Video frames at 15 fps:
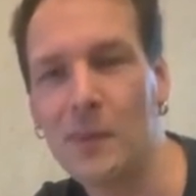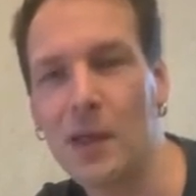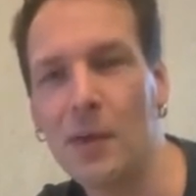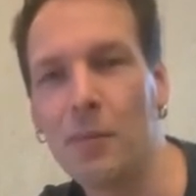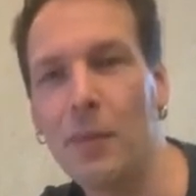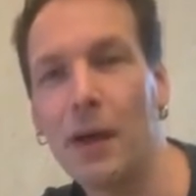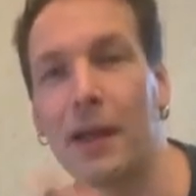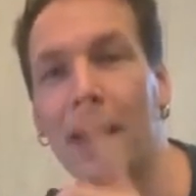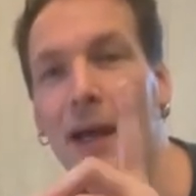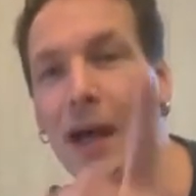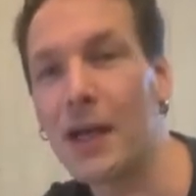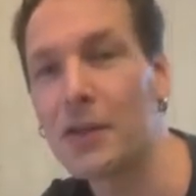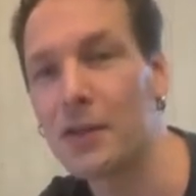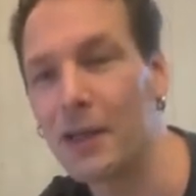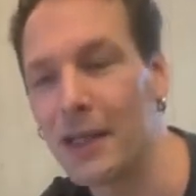But
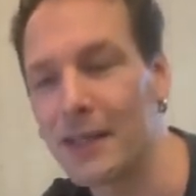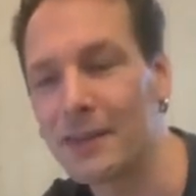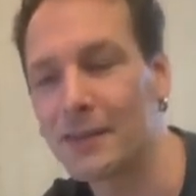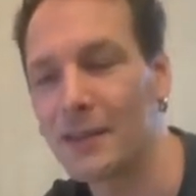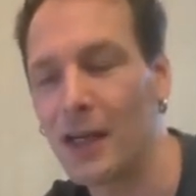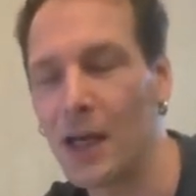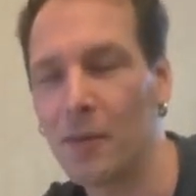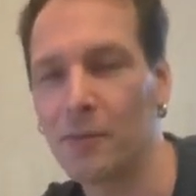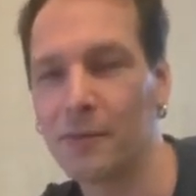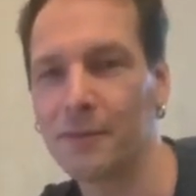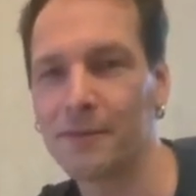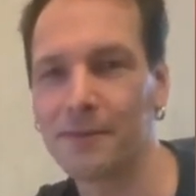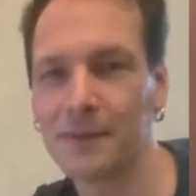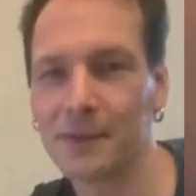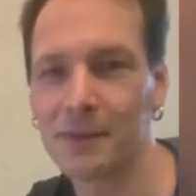actually it's time
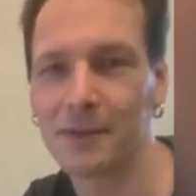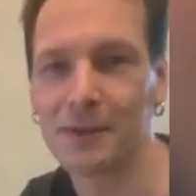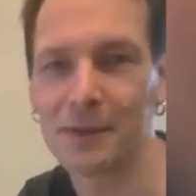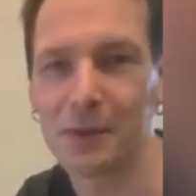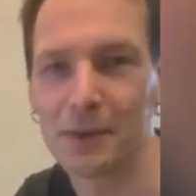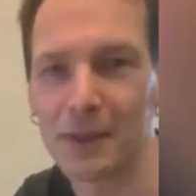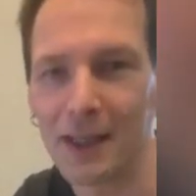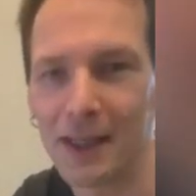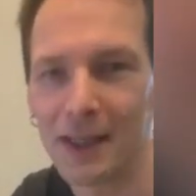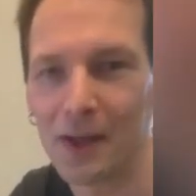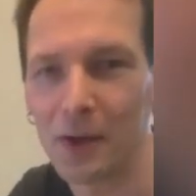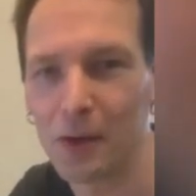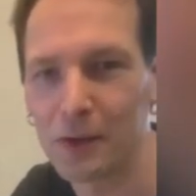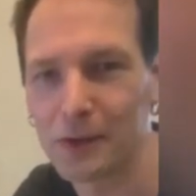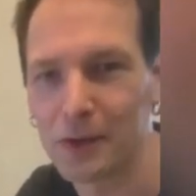to say
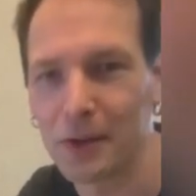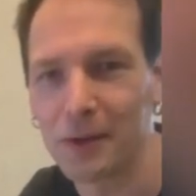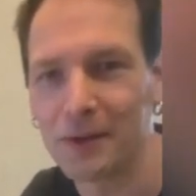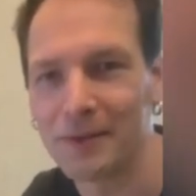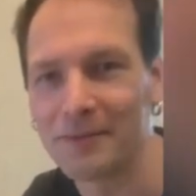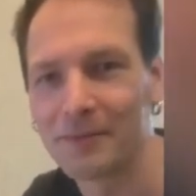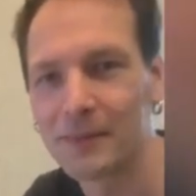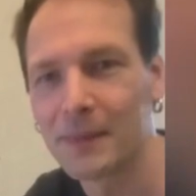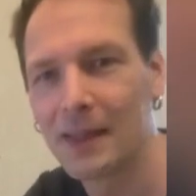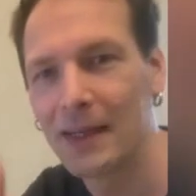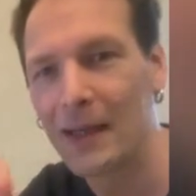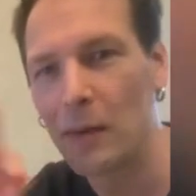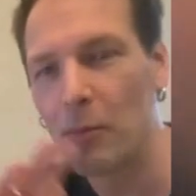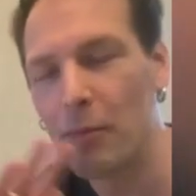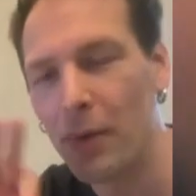also
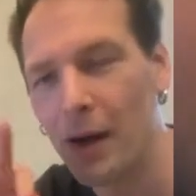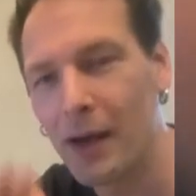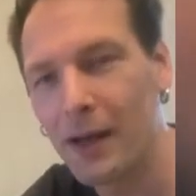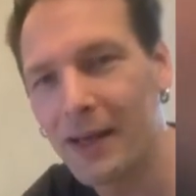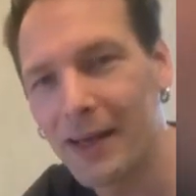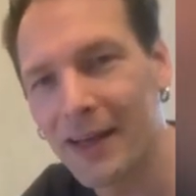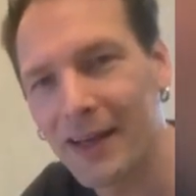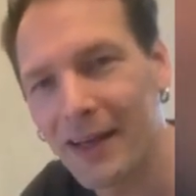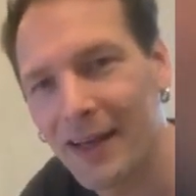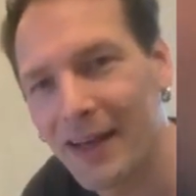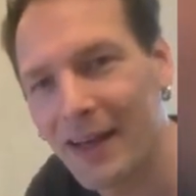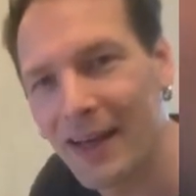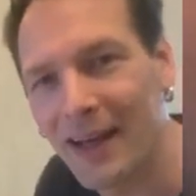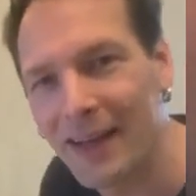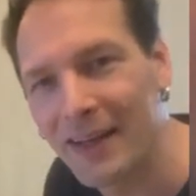bye,
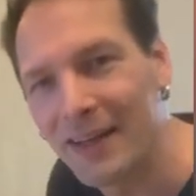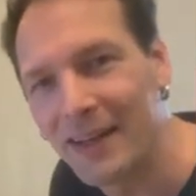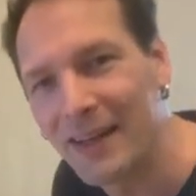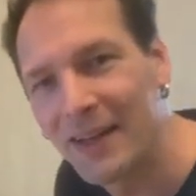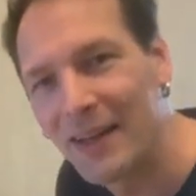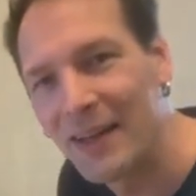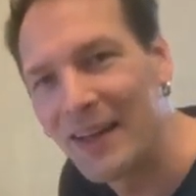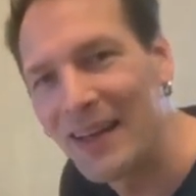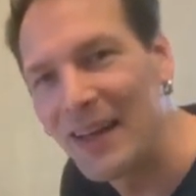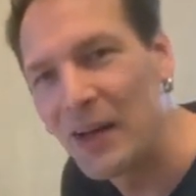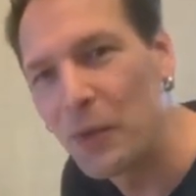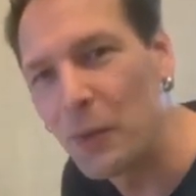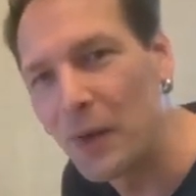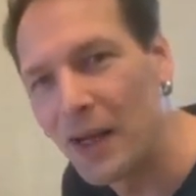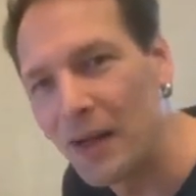and
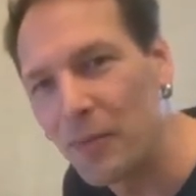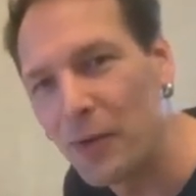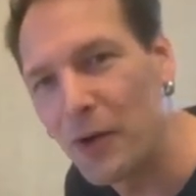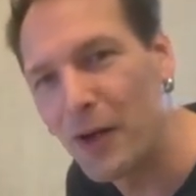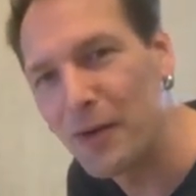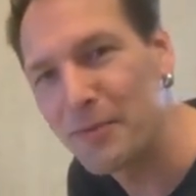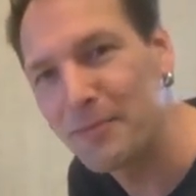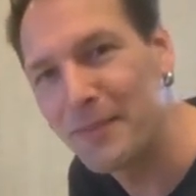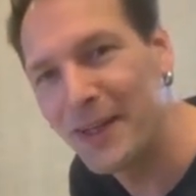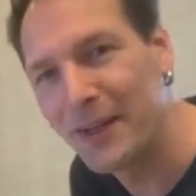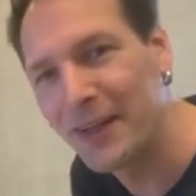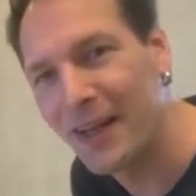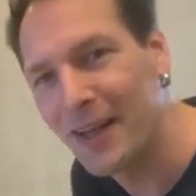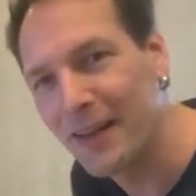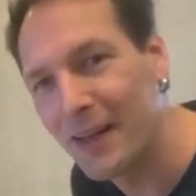we'll perhaps meet
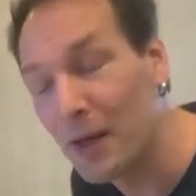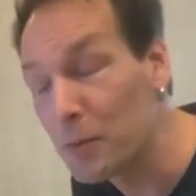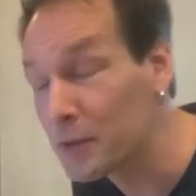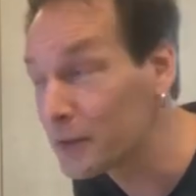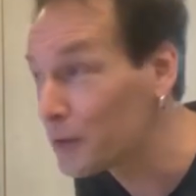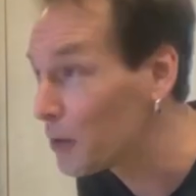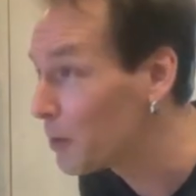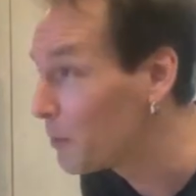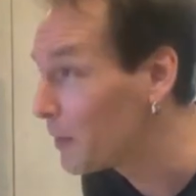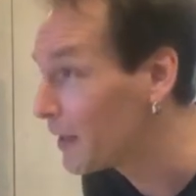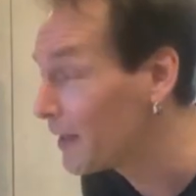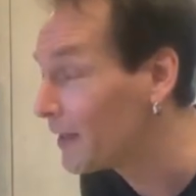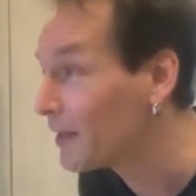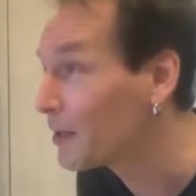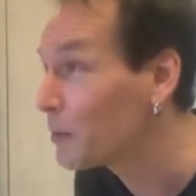again. There were so
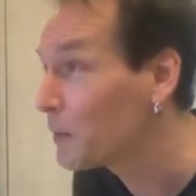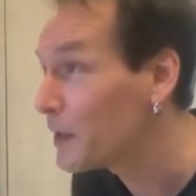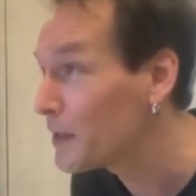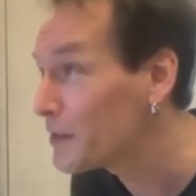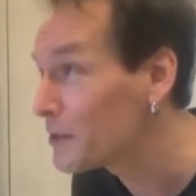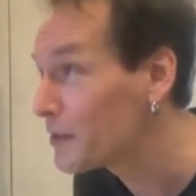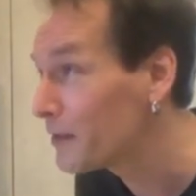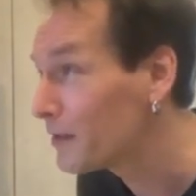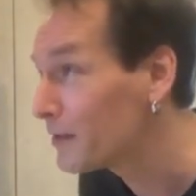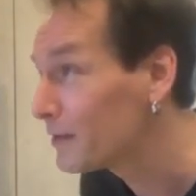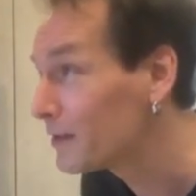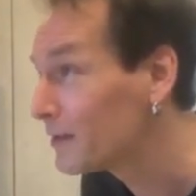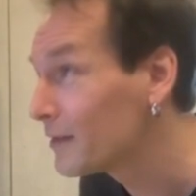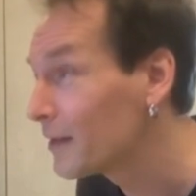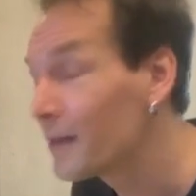many
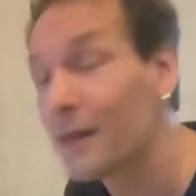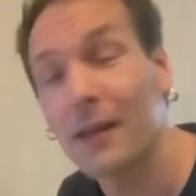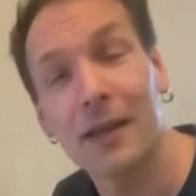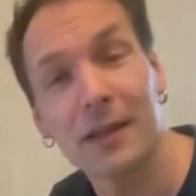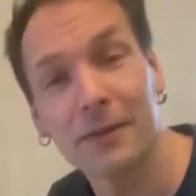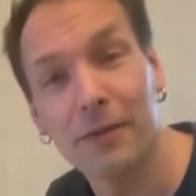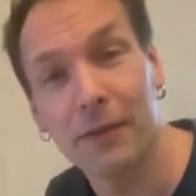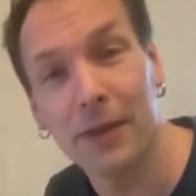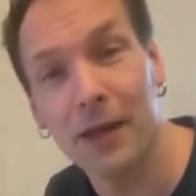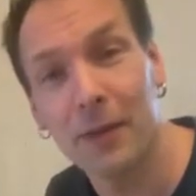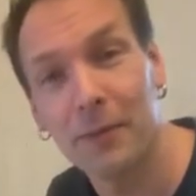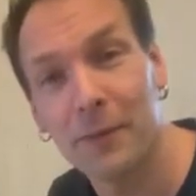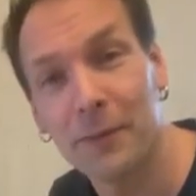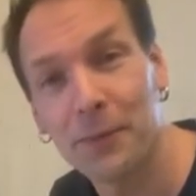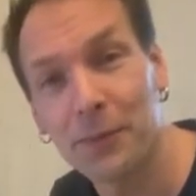questions. Thanks for them.